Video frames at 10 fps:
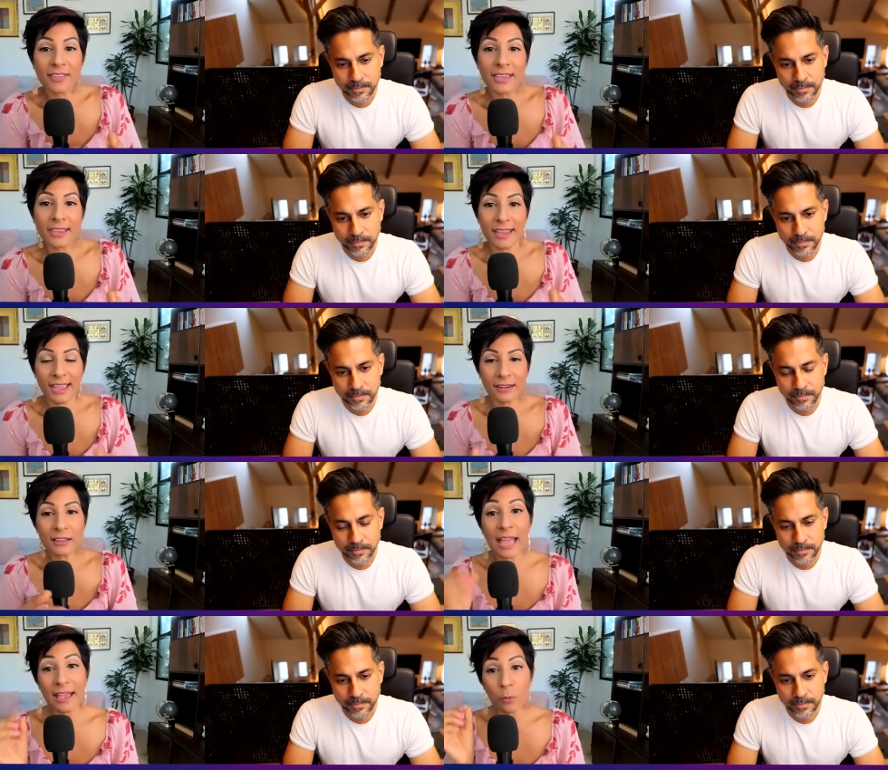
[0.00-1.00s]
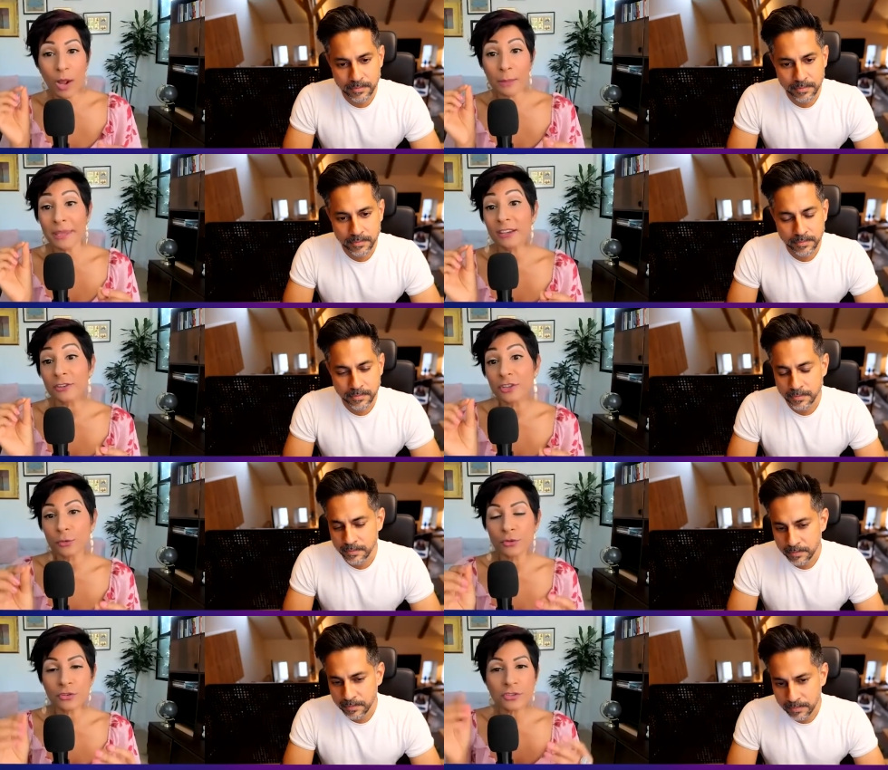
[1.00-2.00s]
Speaker 1: they can handle while being
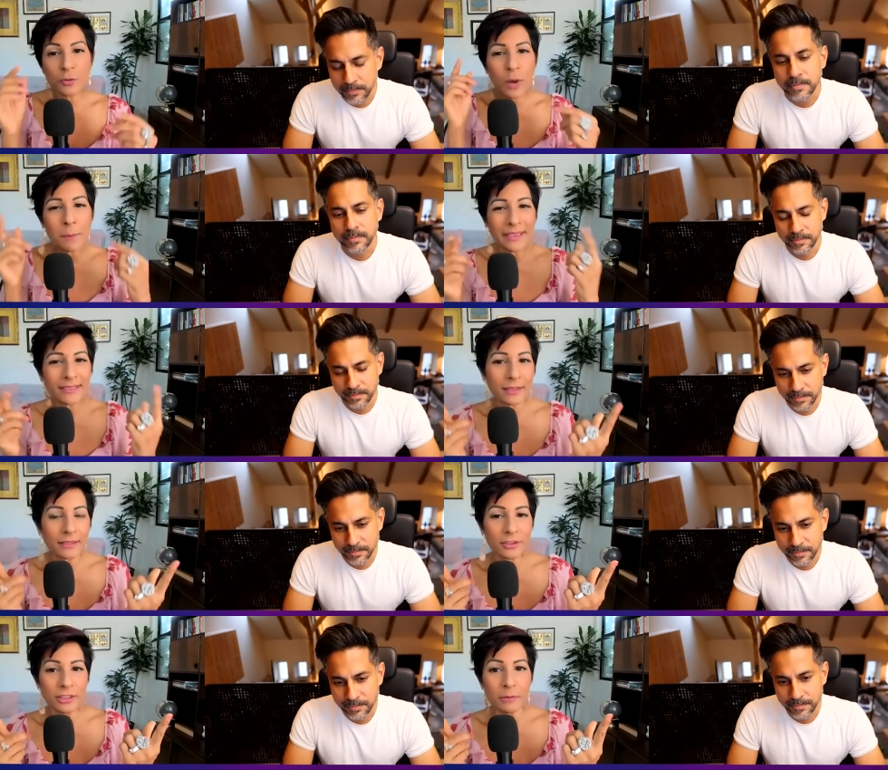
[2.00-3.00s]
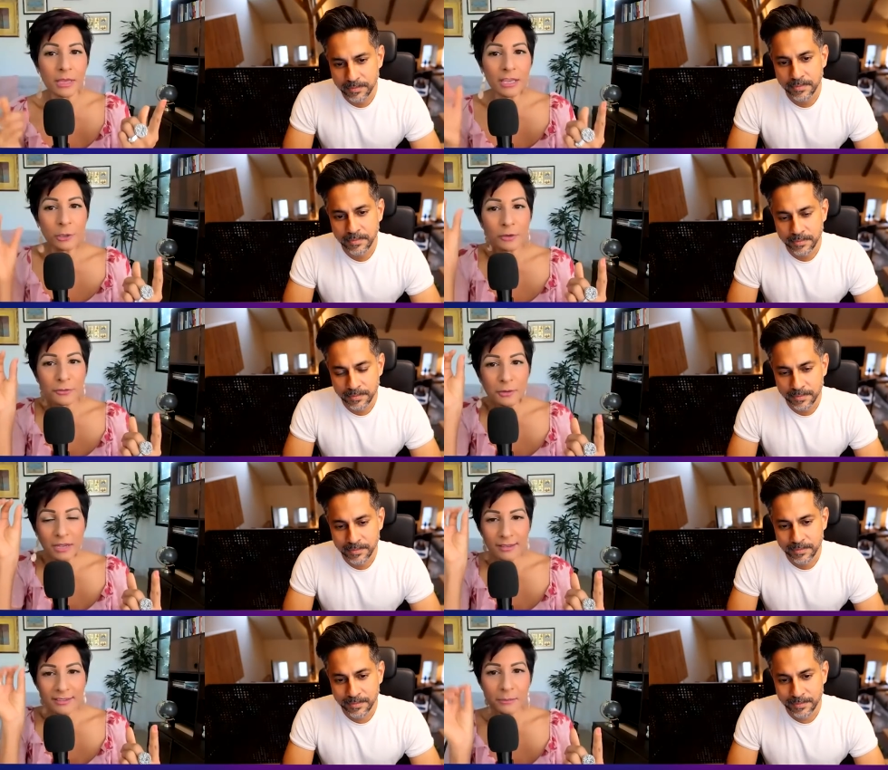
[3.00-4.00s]
attuned to what makes sense to them. You have to
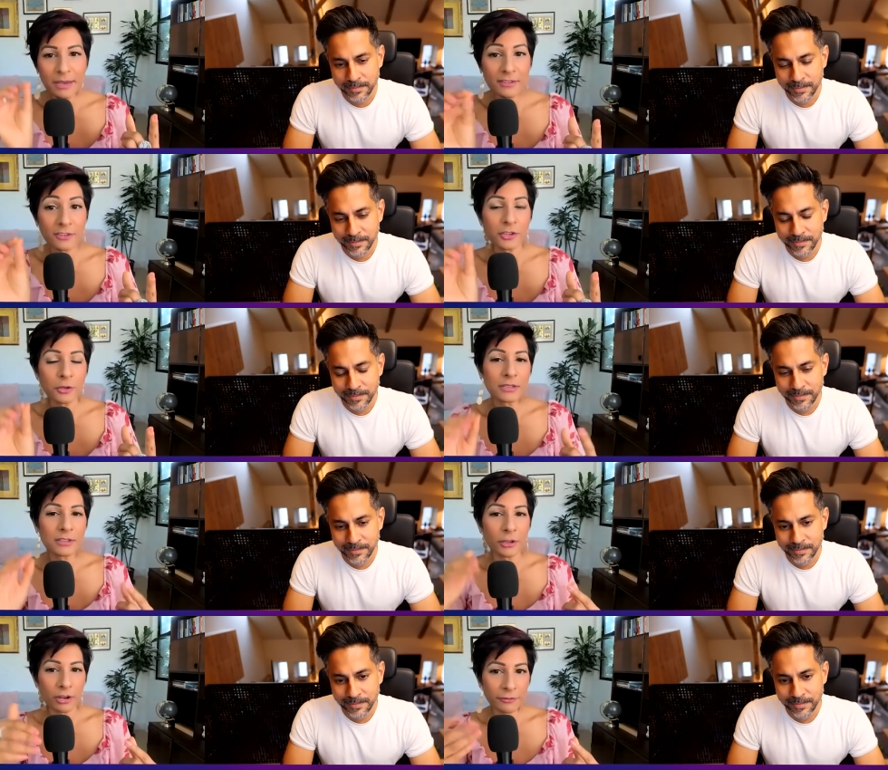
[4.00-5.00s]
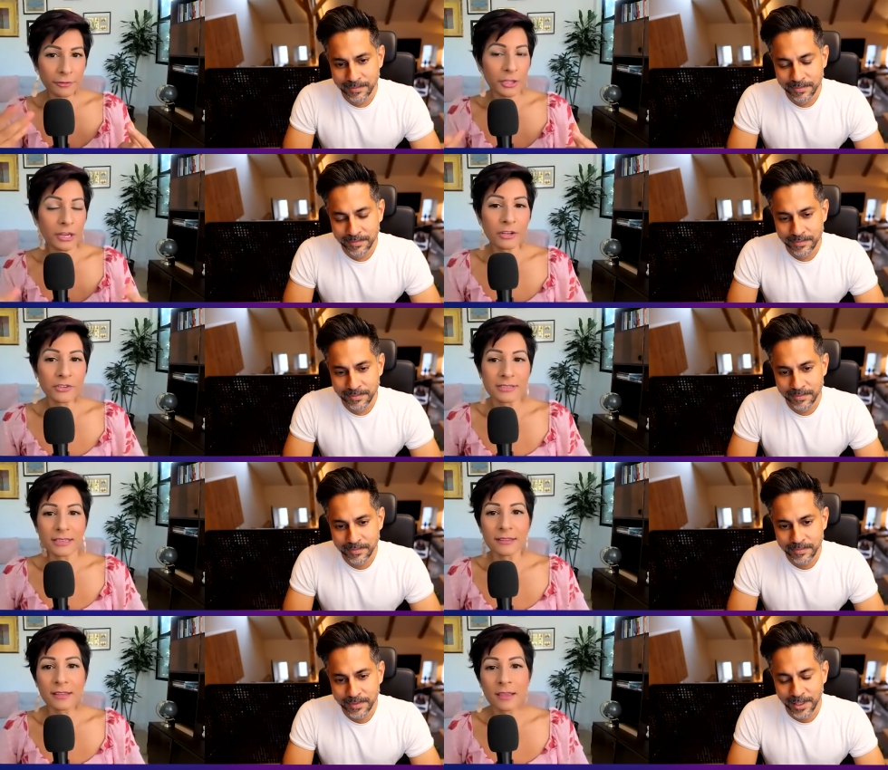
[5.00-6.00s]
customize and attune it to their unfurling
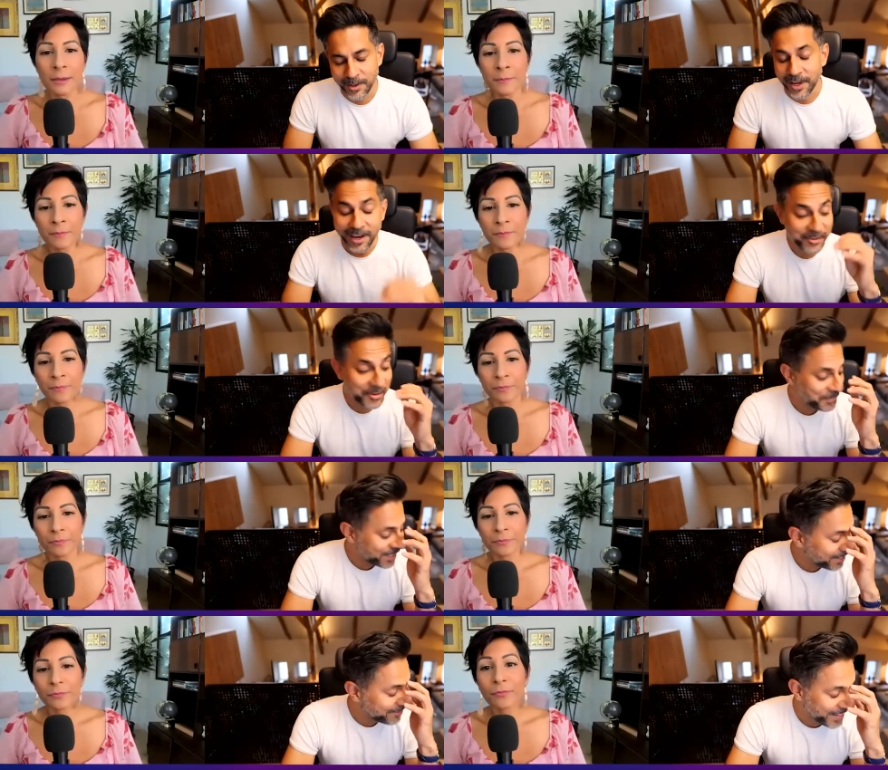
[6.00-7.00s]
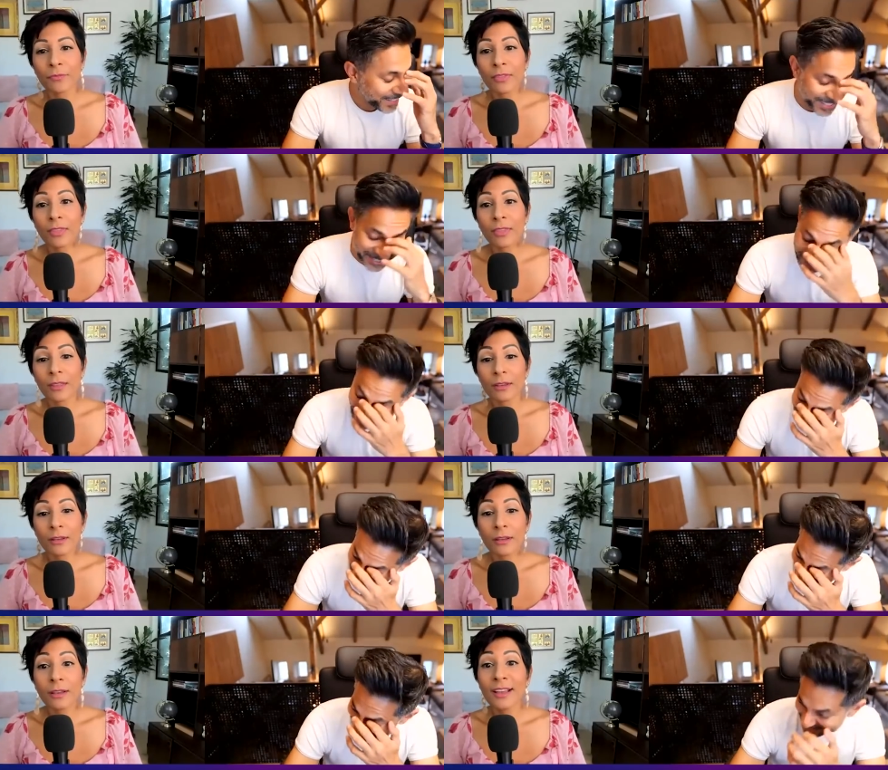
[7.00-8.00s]
consciousness.
Speaker 2: Okay, I've completely failed as a
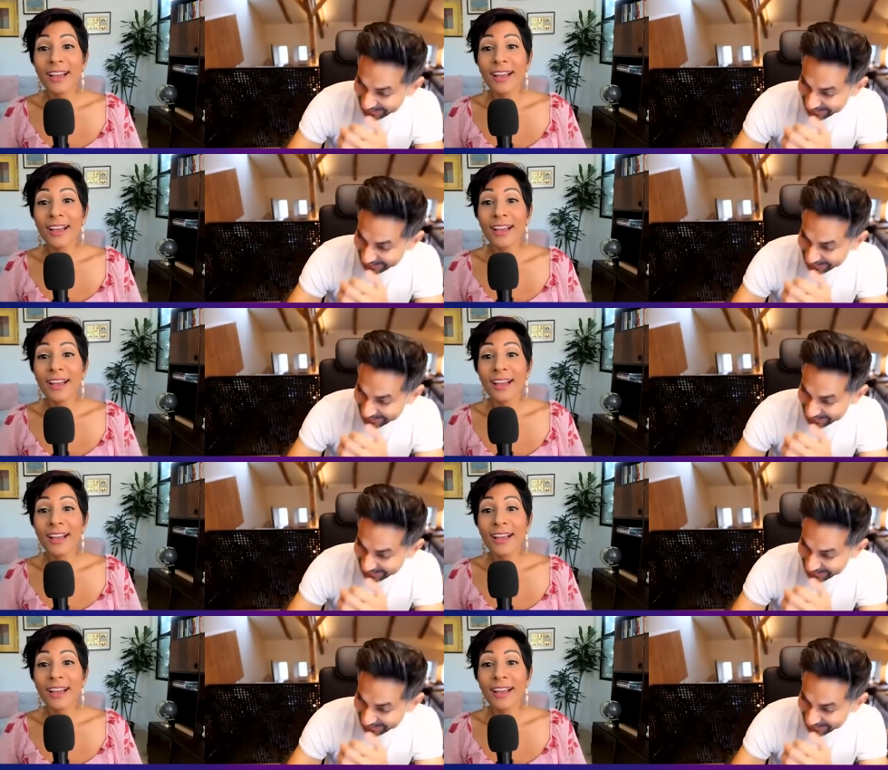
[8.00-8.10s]
parent.